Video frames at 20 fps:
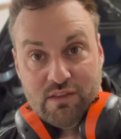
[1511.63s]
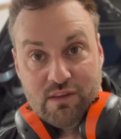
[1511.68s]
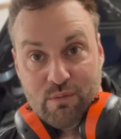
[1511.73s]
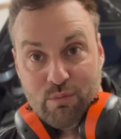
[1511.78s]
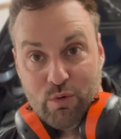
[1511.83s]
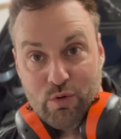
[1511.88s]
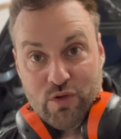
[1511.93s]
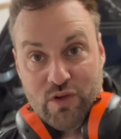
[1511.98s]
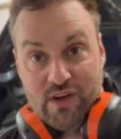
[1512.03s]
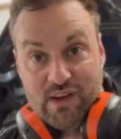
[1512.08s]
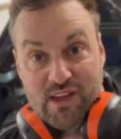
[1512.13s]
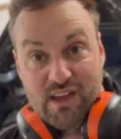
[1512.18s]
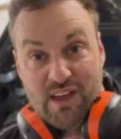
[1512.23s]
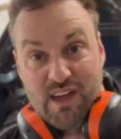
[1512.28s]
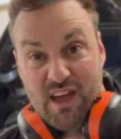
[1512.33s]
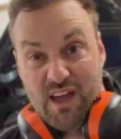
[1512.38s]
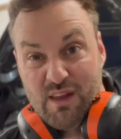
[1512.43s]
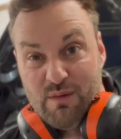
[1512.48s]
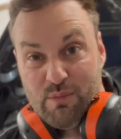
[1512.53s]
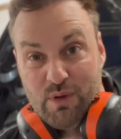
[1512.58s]
double check
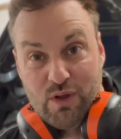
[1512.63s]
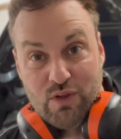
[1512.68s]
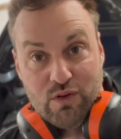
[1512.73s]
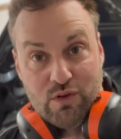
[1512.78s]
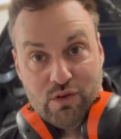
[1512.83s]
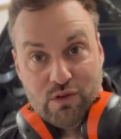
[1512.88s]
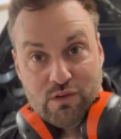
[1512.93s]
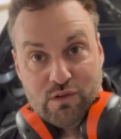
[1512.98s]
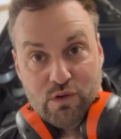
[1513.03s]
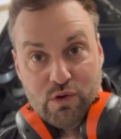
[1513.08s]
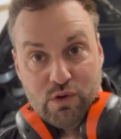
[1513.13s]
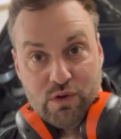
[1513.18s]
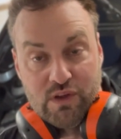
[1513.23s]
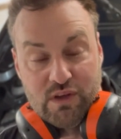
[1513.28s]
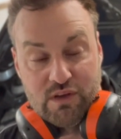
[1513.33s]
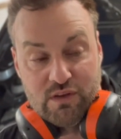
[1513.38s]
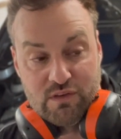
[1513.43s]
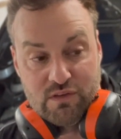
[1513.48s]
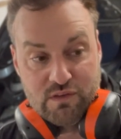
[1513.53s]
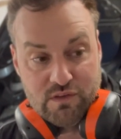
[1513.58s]
again, make sure there's no
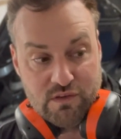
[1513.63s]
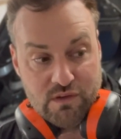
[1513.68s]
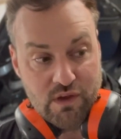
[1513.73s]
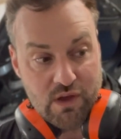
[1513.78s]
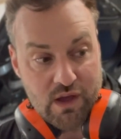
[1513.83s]
leaks.